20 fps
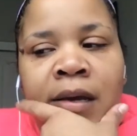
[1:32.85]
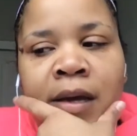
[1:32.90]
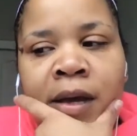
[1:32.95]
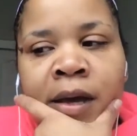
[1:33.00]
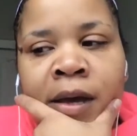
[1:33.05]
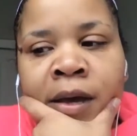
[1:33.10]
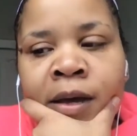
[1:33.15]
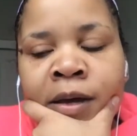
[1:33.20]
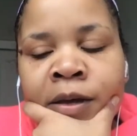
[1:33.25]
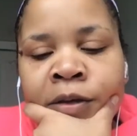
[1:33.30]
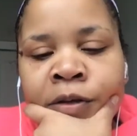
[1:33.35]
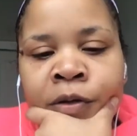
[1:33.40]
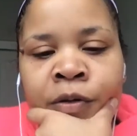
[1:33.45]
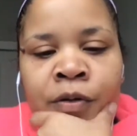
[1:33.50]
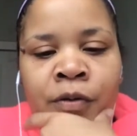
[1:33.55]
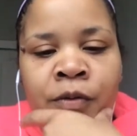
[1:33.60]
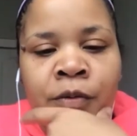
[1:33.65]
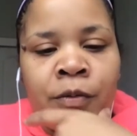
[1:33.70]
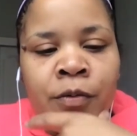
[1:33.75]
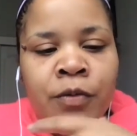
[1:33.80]
uh, you
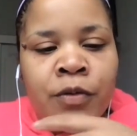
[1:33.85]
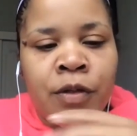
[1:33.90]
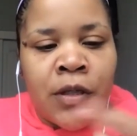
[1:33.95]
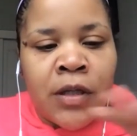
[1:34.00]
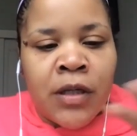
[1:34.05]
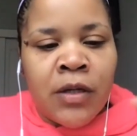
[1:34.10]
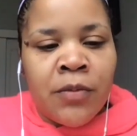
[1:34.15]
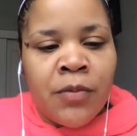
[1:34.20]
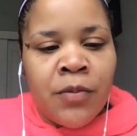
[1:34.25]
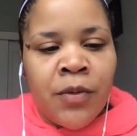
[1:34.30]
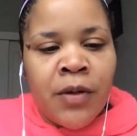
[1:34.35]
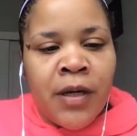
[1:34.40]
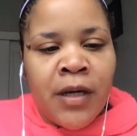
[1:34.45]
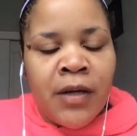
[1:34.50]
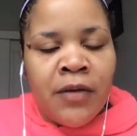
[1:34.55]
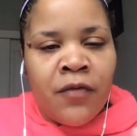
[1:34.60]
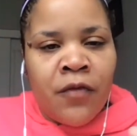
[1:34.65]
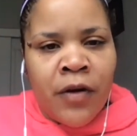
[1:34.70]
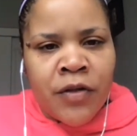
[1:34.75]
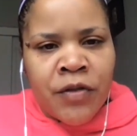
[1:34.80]
usually
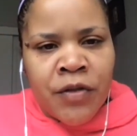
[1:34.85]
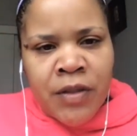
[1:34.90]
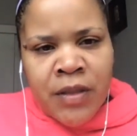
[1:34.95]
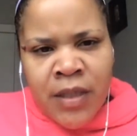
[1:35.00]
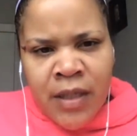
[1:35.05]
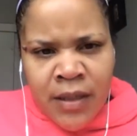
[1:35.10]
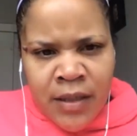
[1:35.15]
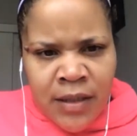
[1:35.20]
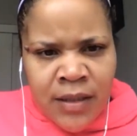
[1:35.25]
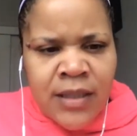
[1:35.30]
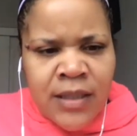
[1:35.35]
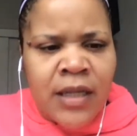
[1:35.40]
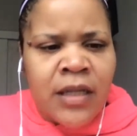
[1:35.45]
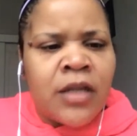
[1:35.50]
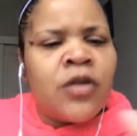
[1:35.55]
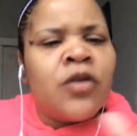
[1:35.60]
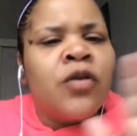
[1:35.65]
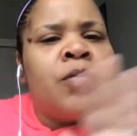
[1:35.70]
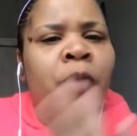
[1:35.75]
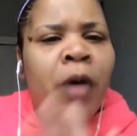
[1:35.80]
read Frederick Douglass, and
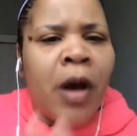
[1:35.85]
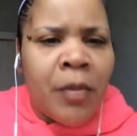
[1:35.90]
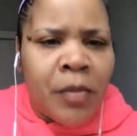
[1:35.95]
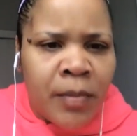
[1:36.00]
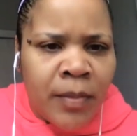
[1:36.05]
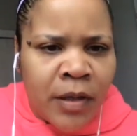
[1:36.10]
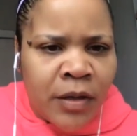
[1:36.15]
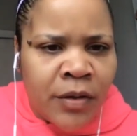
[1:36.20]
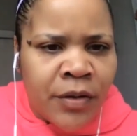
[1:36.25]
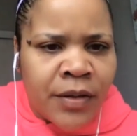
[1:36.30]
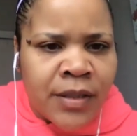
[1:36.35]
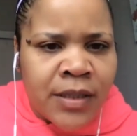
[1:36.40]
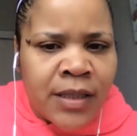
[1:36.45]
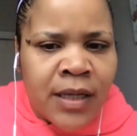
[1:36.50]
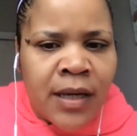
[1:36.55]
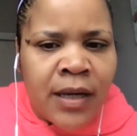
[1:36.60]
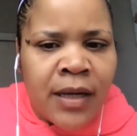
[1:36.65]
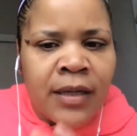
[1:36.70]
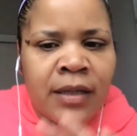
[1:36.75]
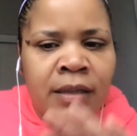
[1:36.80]
then you probably are
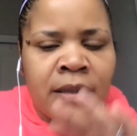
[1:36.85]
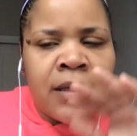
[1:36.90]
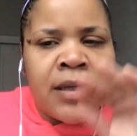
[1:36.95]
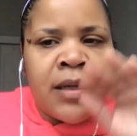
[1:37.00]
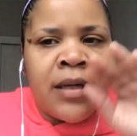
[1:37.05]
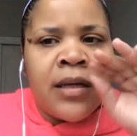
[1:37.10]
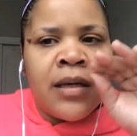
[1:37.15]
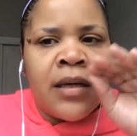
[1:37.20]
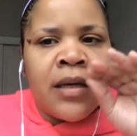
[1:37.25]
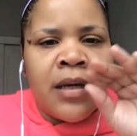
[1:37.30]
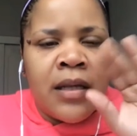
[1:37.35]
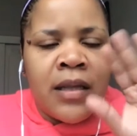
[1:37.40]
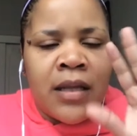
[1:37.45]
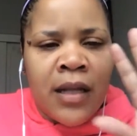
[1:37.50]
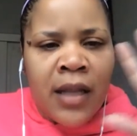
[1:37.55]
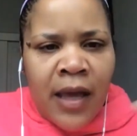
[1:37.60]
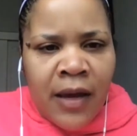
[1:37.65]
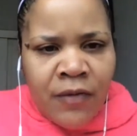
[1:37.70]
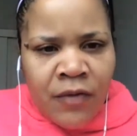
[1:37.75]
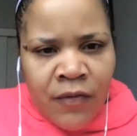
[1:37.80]
assigned the
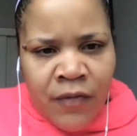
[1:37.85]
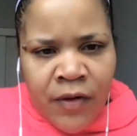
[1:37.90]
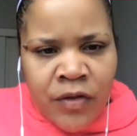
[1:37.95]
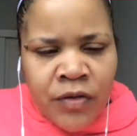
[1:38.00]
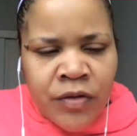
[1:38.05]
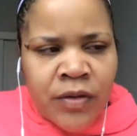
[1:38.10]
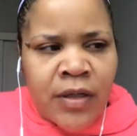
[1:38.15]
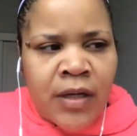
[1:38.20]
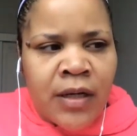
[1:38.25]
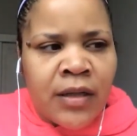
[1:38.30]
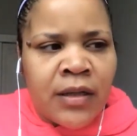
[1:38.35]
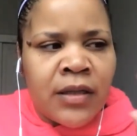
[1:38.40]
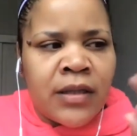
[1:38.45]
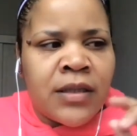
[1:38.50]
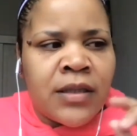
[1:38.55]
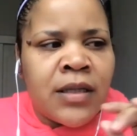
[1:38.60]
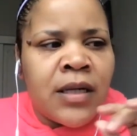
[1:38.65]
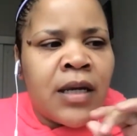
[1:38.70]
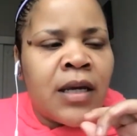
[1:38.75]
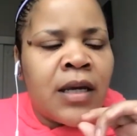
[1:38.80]
life of Frederick Douglass.